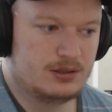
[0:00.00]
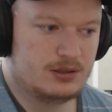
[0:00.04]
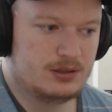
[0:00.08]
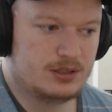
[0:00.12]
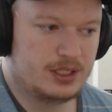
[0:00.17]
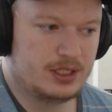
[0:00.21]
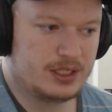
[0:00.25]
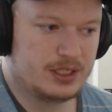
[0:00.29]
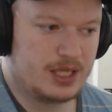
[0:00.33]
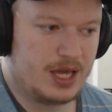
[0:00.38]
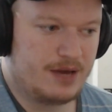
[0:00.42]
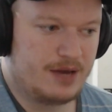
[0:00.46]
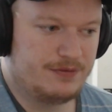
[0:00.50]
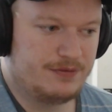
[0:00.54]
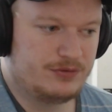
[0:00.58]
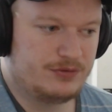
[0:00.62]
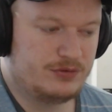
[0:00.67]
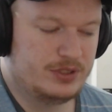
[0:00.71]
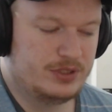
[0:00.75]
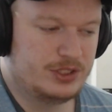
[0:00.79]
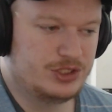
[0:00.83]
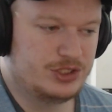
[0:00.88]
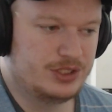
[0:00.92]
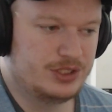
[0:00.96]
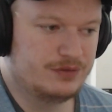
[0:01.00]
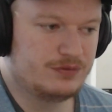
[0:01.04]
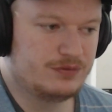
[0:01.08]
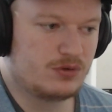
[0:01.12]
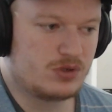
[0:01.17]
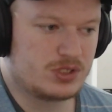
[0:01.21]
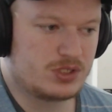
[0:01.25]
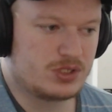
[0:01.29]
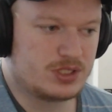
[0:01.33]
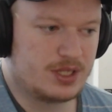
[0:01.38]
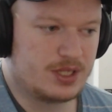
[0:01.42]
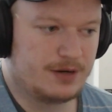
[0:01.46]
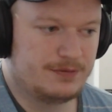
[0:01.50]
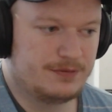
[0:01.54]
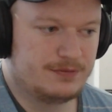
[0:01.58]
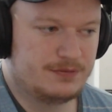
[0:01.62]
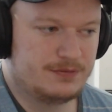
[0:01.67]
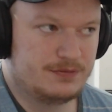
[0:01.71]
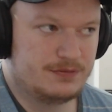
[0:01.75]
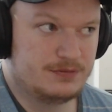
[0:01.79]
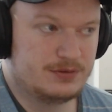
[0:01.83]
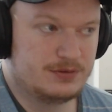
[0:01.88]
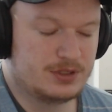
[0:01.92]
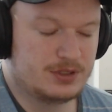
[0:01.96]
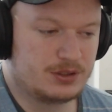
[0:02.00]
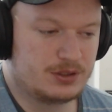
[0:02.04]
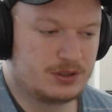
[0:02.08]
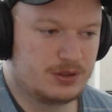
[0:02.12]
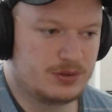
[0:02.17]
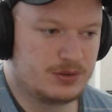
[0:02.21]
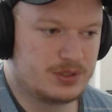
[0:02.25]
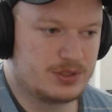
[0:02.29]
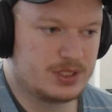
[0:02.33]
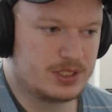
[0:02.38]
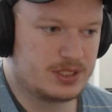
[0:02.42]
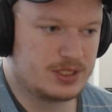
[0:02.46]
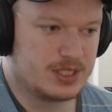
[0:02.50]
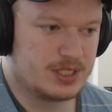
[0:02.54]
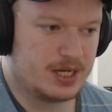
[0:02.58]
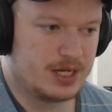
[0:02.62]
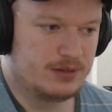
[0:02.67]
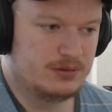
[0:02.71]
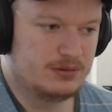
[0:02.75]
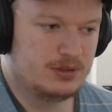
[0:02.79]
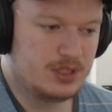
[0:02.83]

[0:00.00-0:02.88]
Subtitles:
Like f3, g4 stuff to close things down.